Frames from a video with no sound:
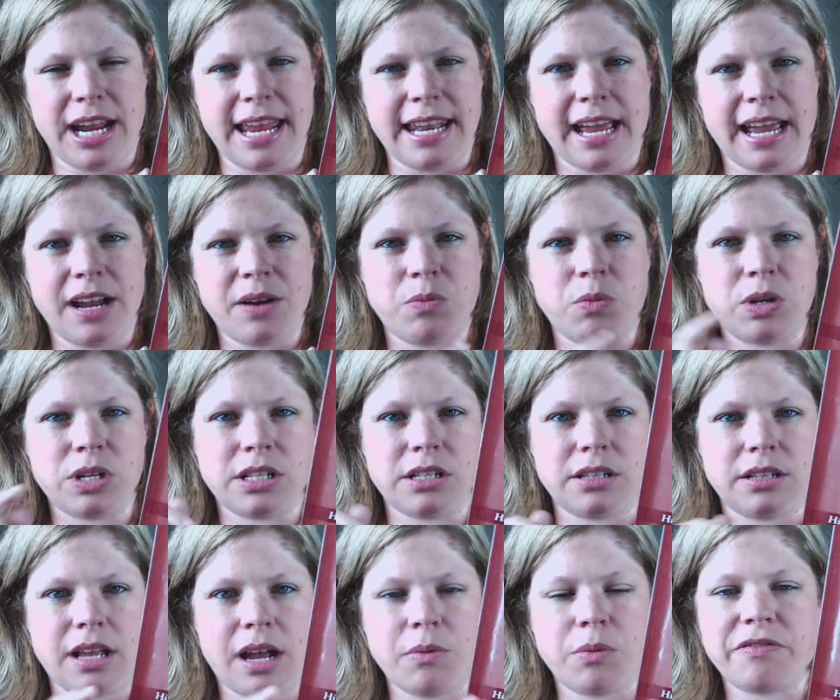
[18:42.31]
And I
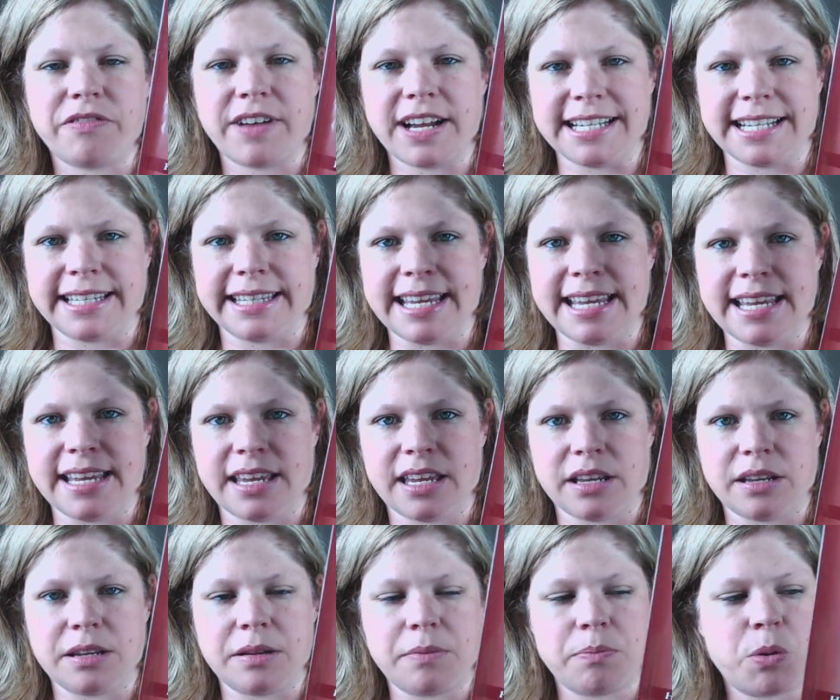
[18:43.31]
will I will find a link
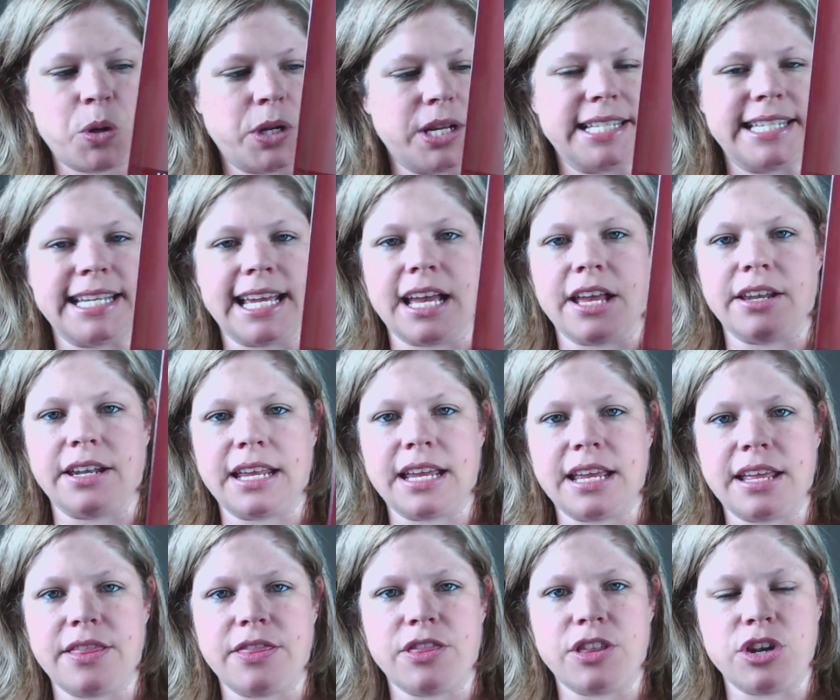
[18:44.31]
and put it down
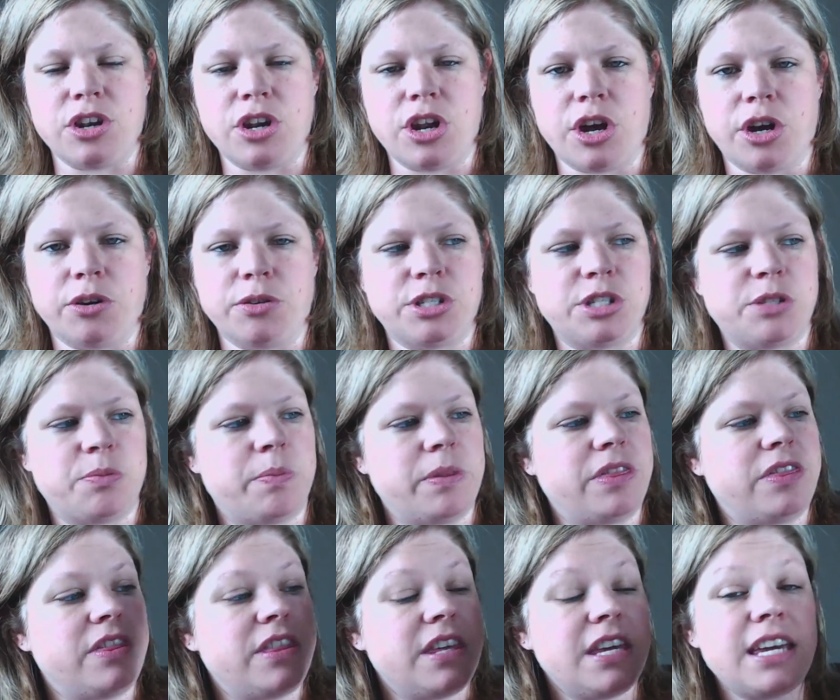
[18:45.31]
in the notes. But
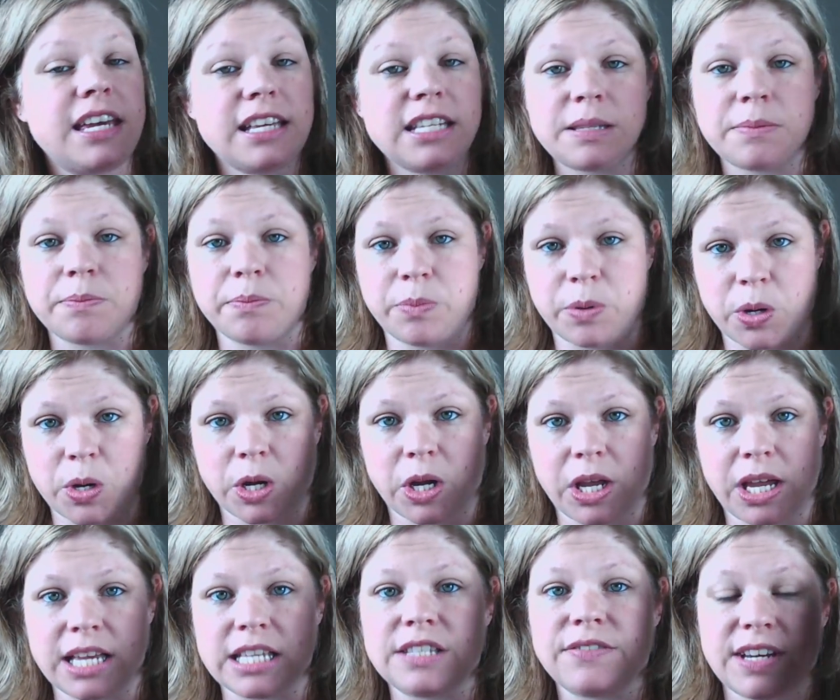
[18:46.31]
this book
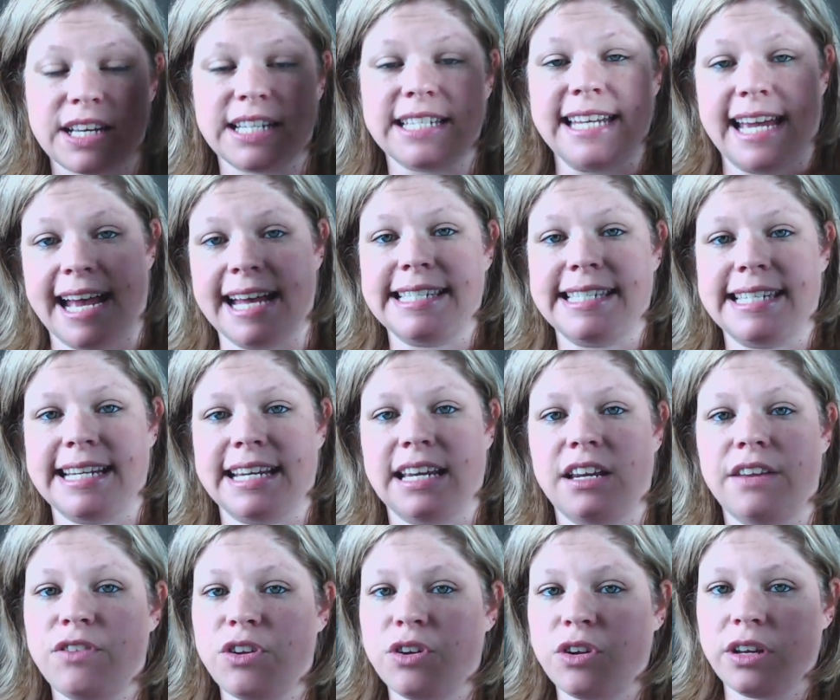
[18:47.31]
is fantastic.
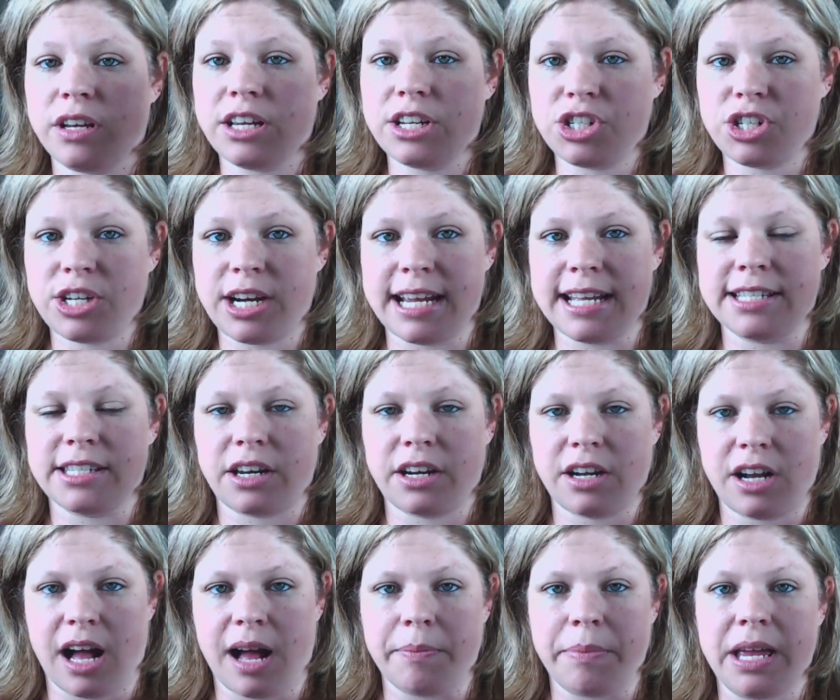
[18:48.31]
And if you can get your hands on a
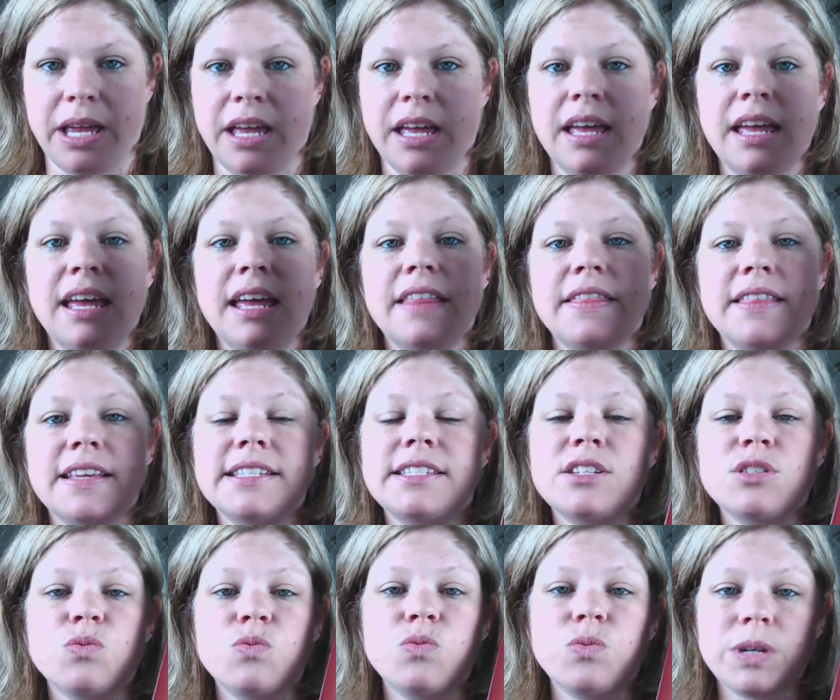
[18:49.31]
copy, this
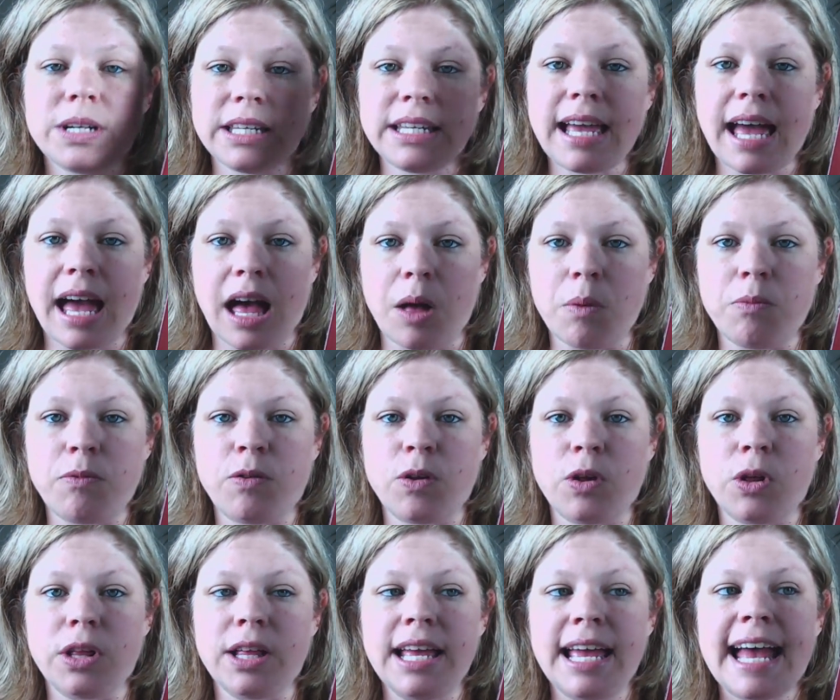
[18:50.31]
is really
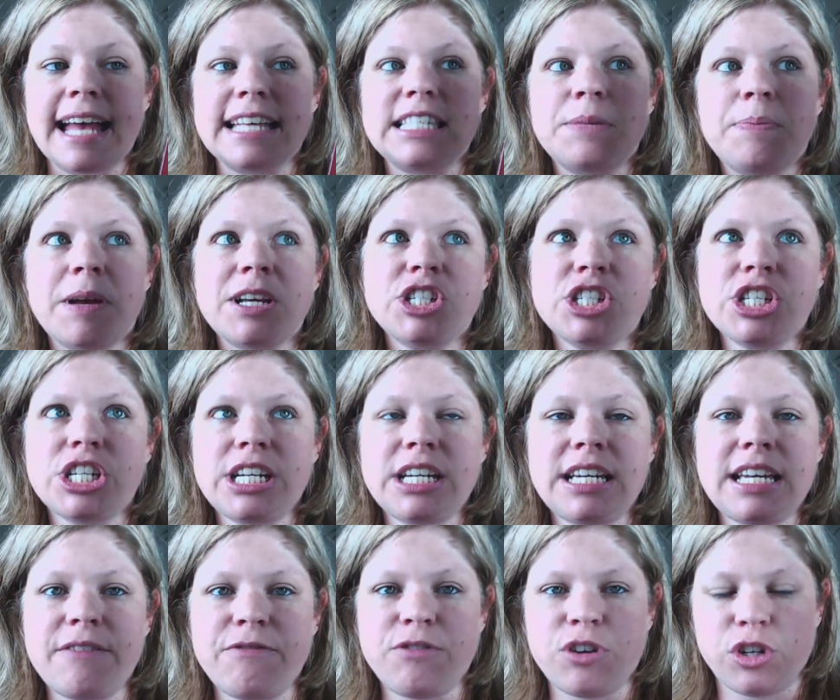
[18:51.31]
helpful,
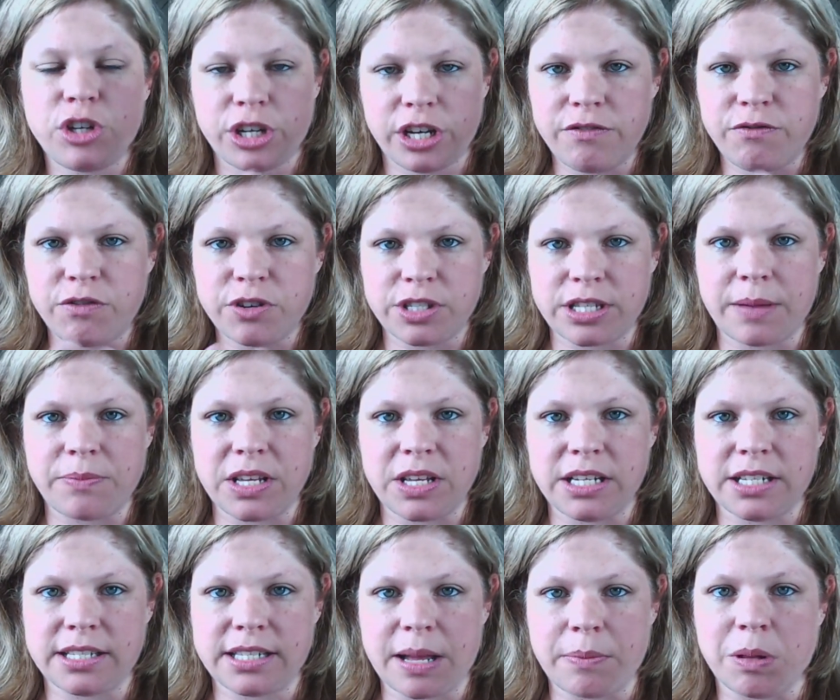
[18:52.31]
especially if you're looking for something
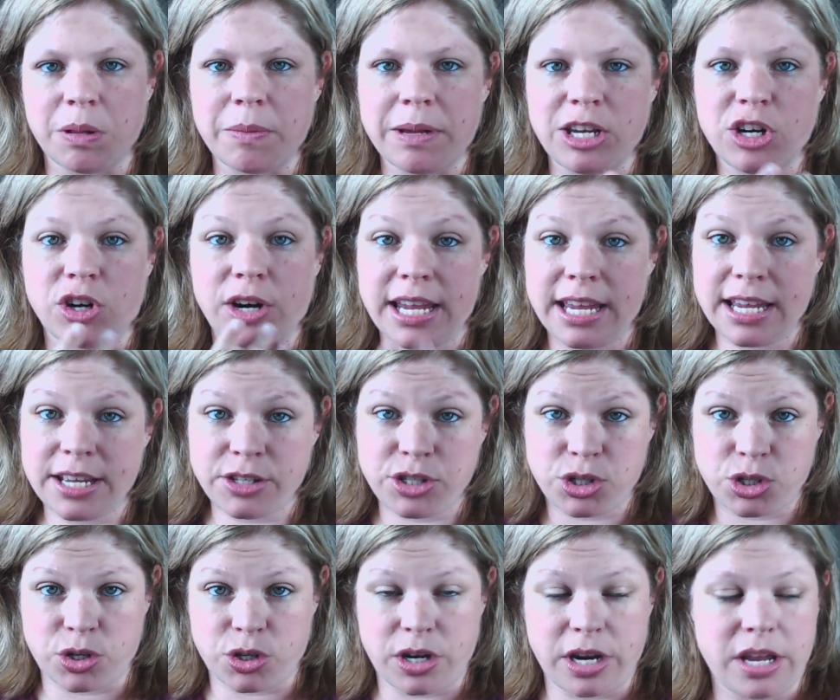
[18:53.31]
to supplement your
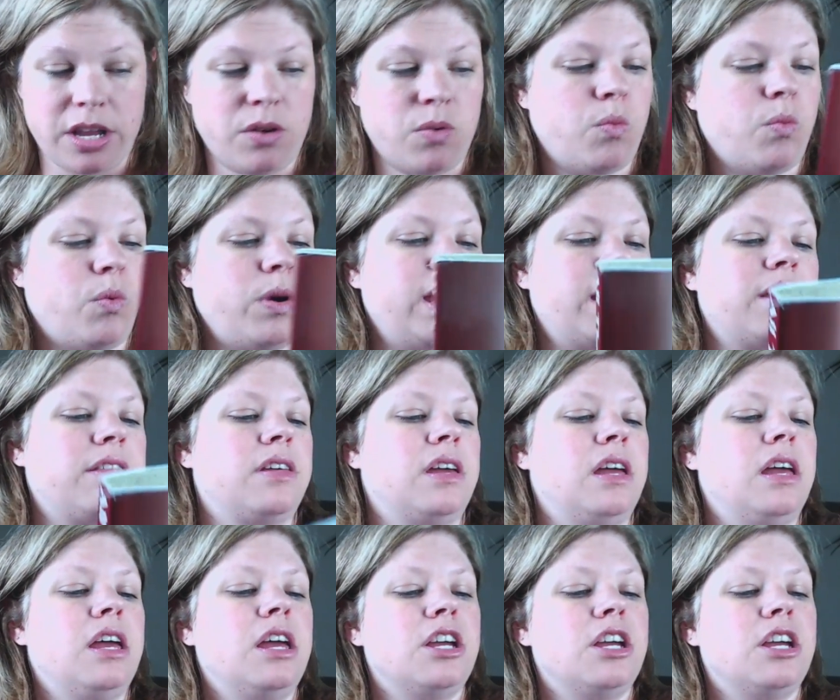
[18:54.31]
history with.